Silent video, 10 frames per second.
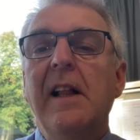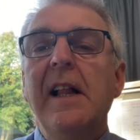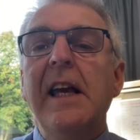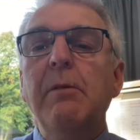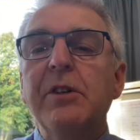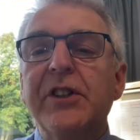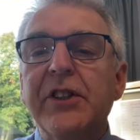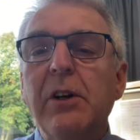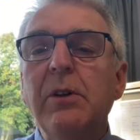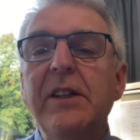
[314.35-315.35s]
He was
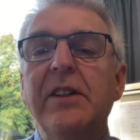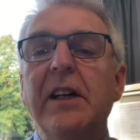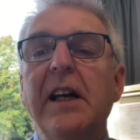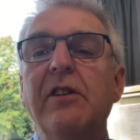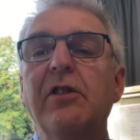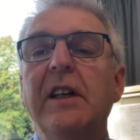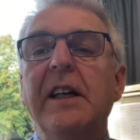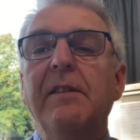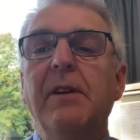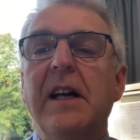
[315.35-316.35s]
so intellectually
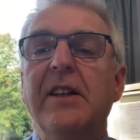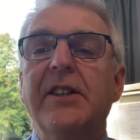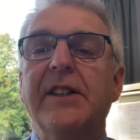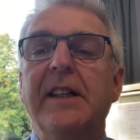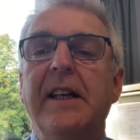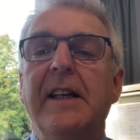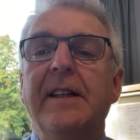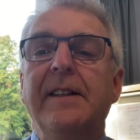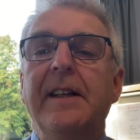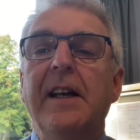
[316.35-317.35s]
advanced
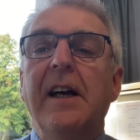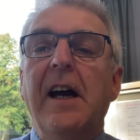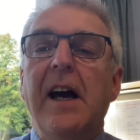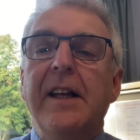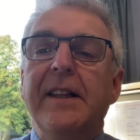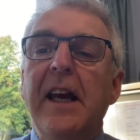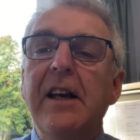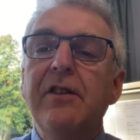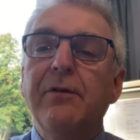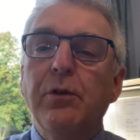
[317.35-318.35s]
that at the
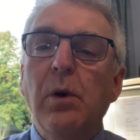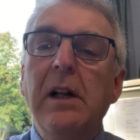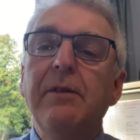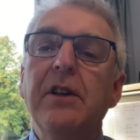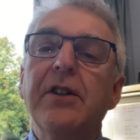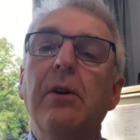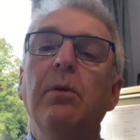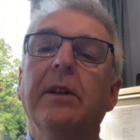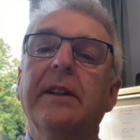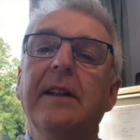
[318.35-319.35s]
age of 12 years
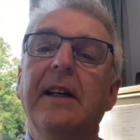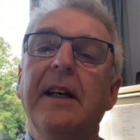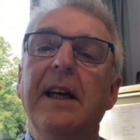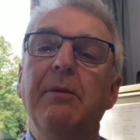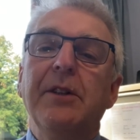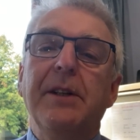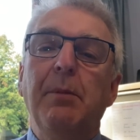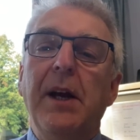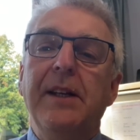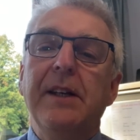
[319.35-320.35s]
old, he was
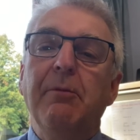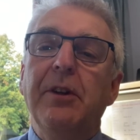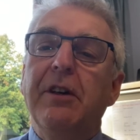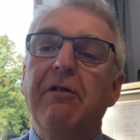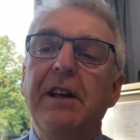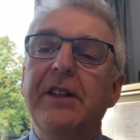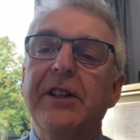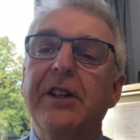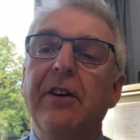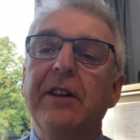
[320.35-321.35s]
debating with the
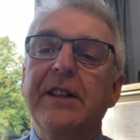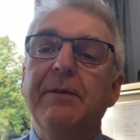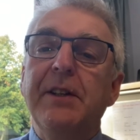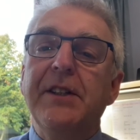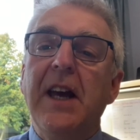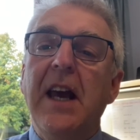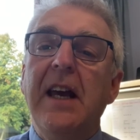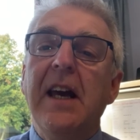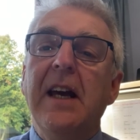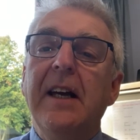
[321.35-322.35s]
greatest scholars of his
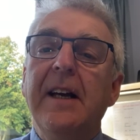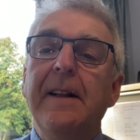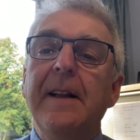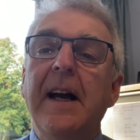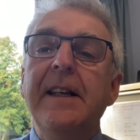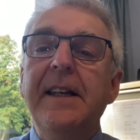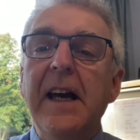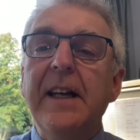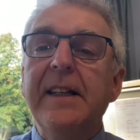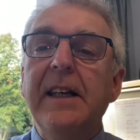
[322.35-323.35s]
day, and
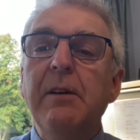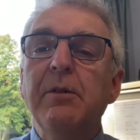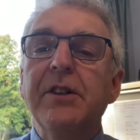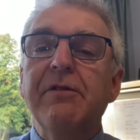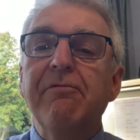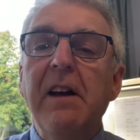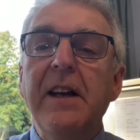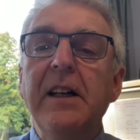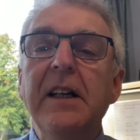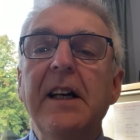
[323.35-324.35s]
yet he was
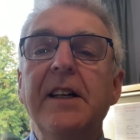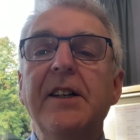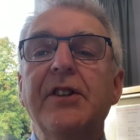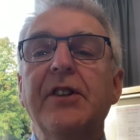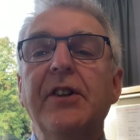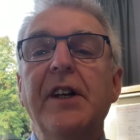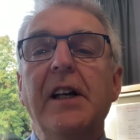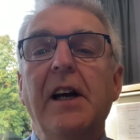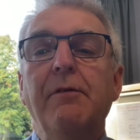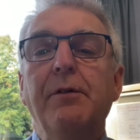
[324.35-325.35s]
readily understood
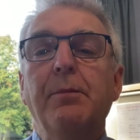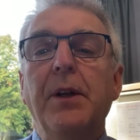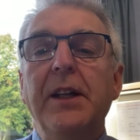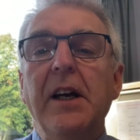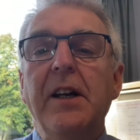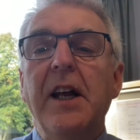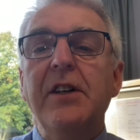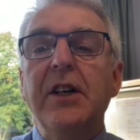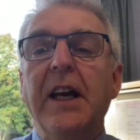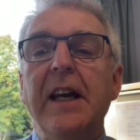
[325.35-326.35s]
and loved by the
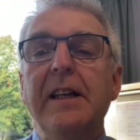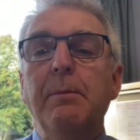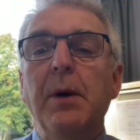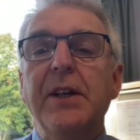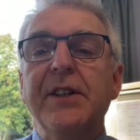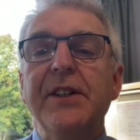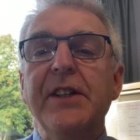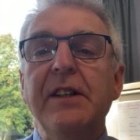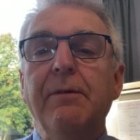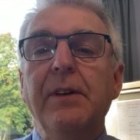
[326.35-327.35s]
uneducated peasants
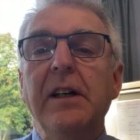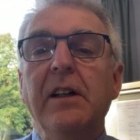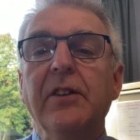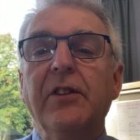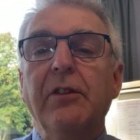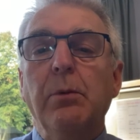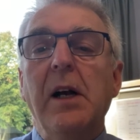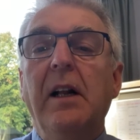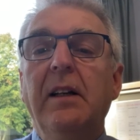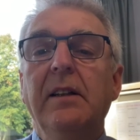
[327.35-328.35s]
in the fields as well.